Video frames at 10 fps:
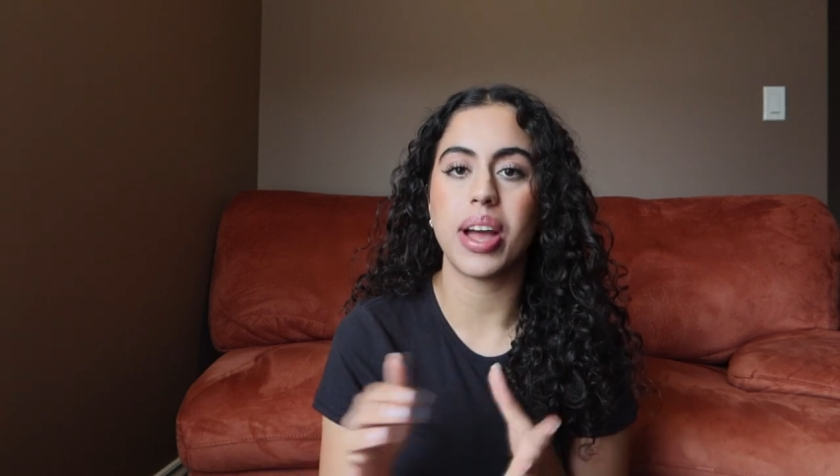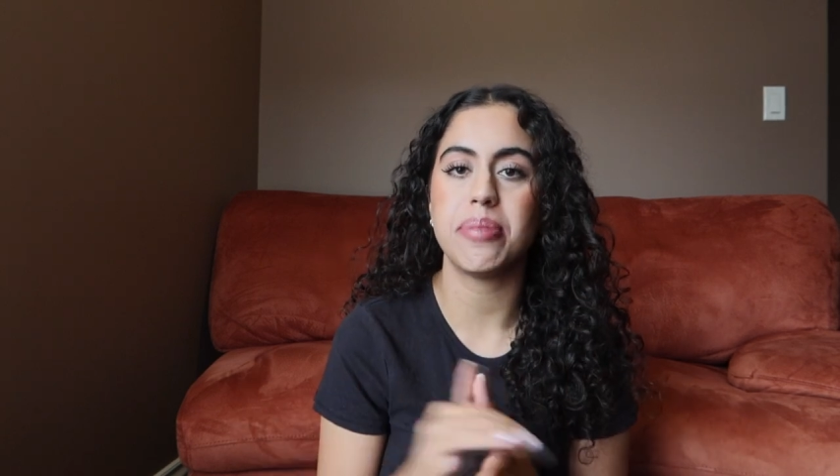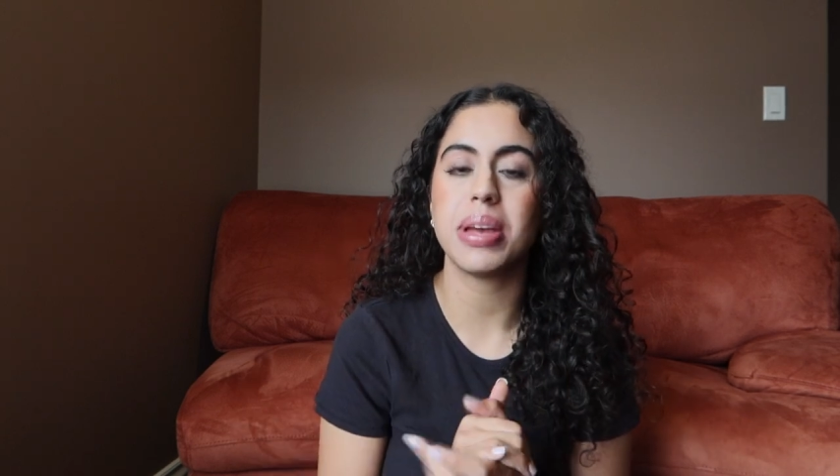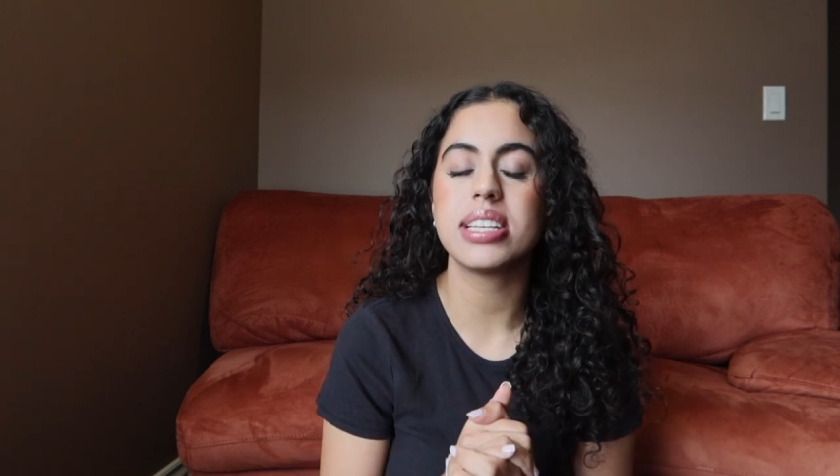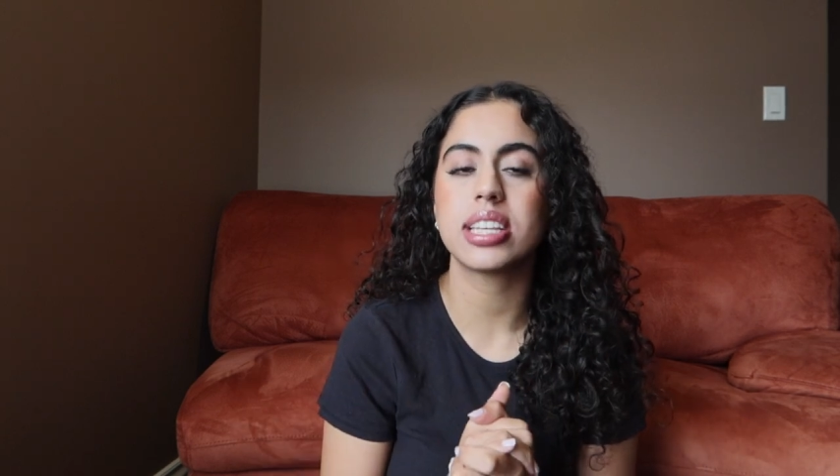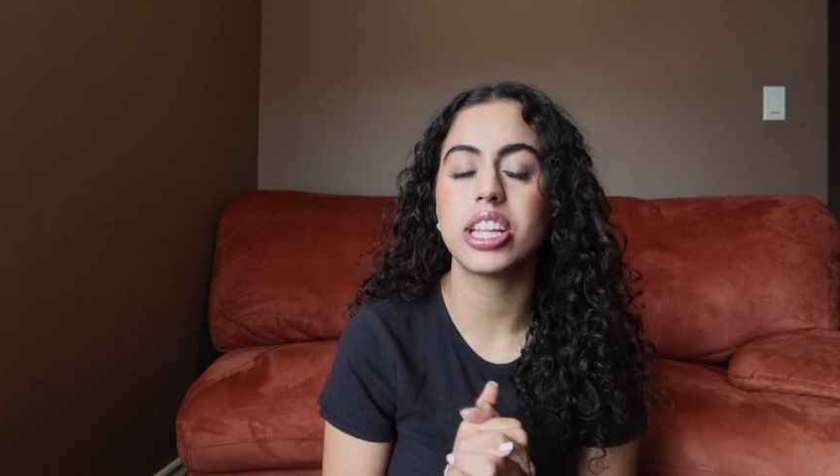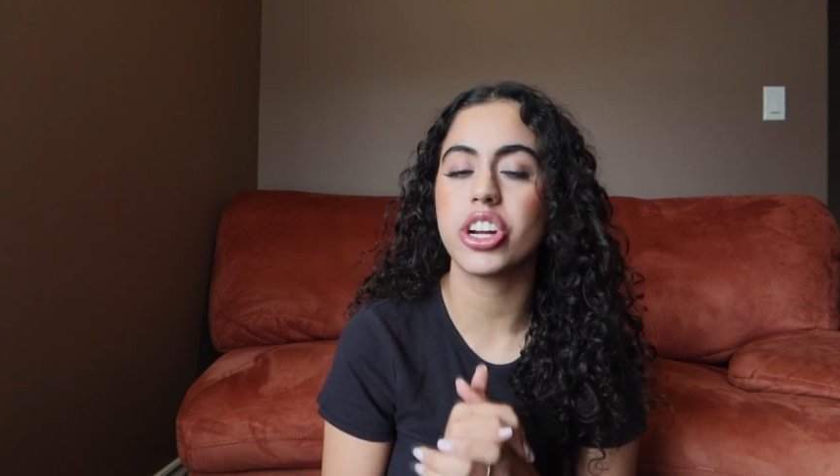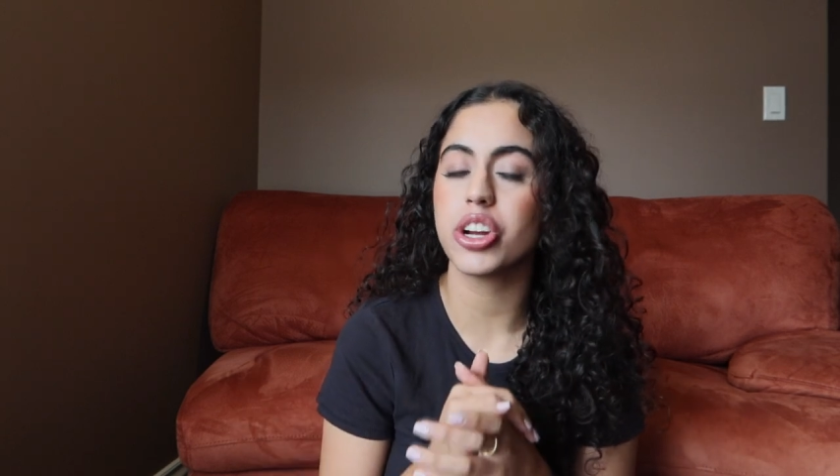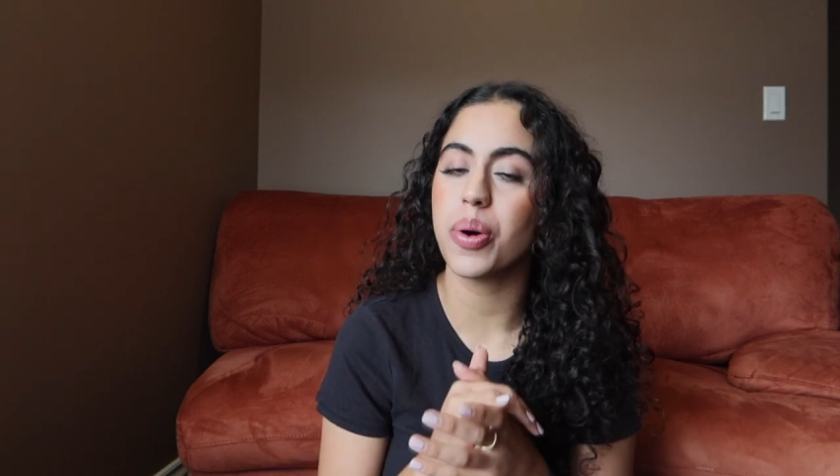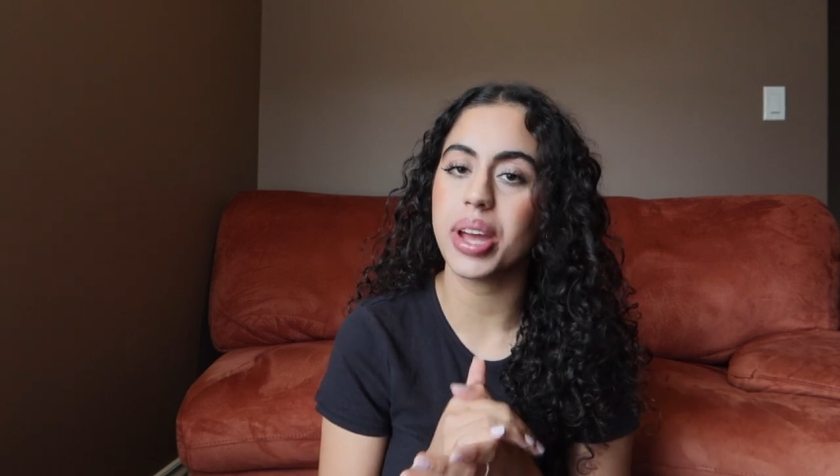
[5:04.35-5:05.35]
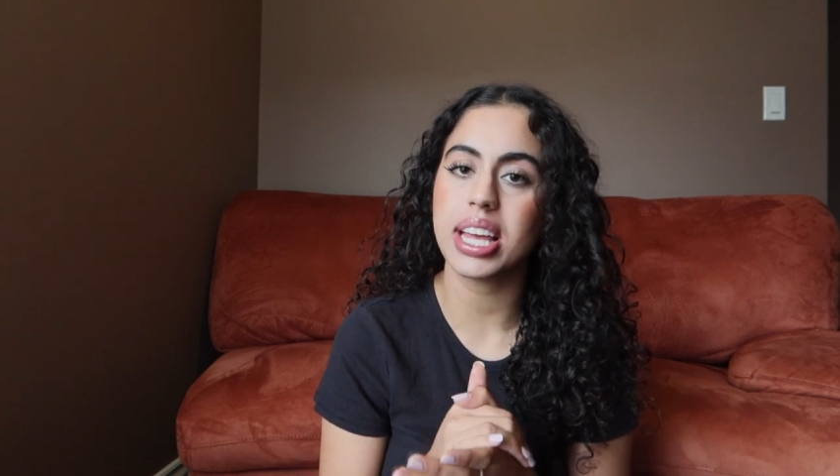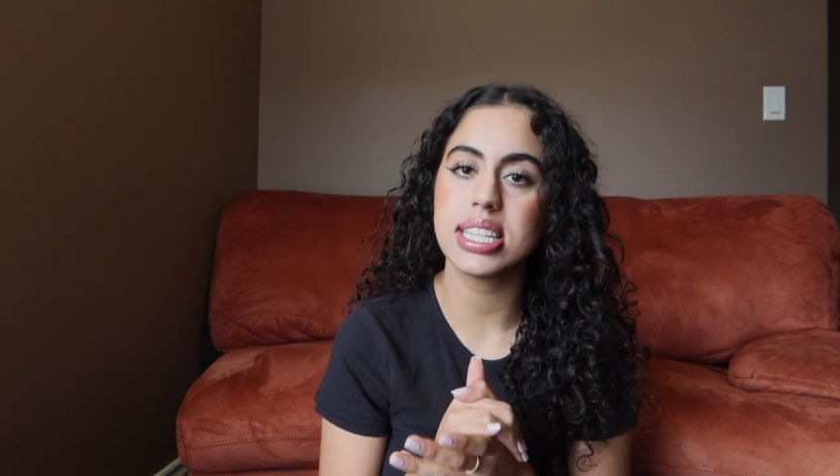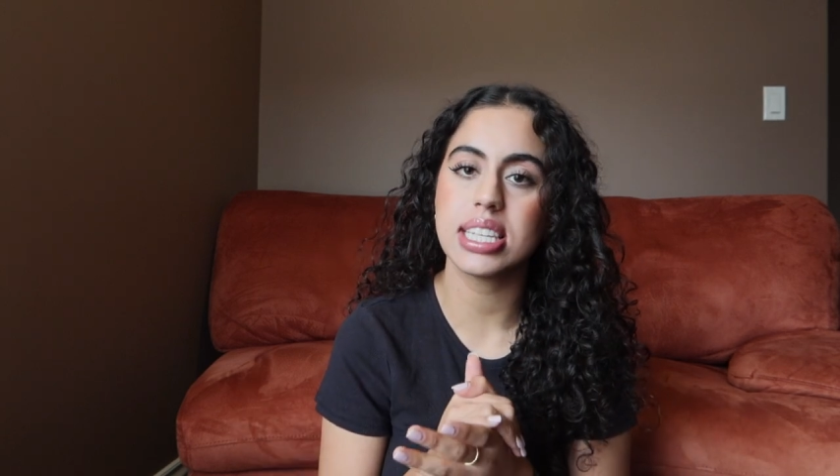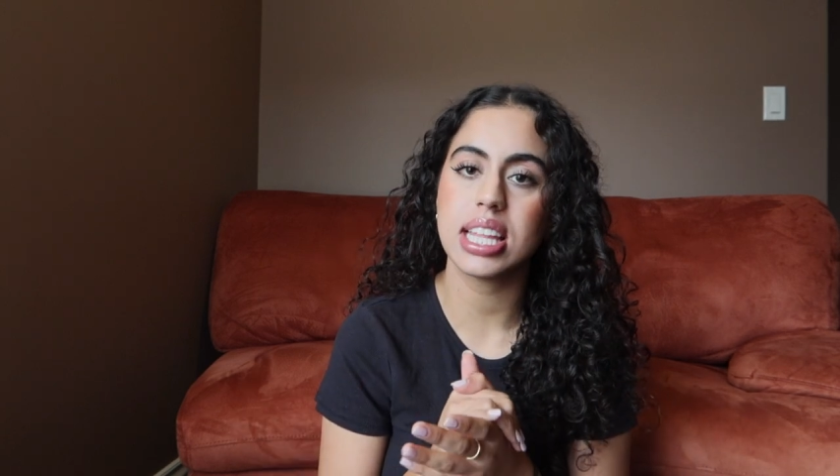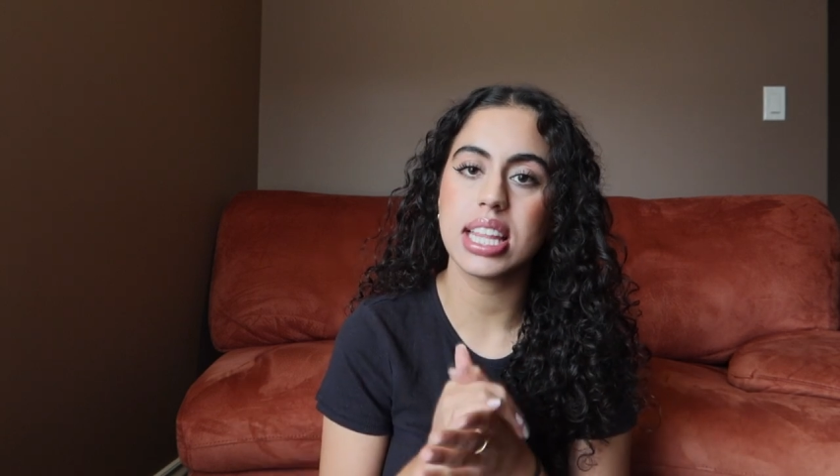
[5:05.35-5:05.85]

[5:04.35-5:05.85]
And basically, you're going into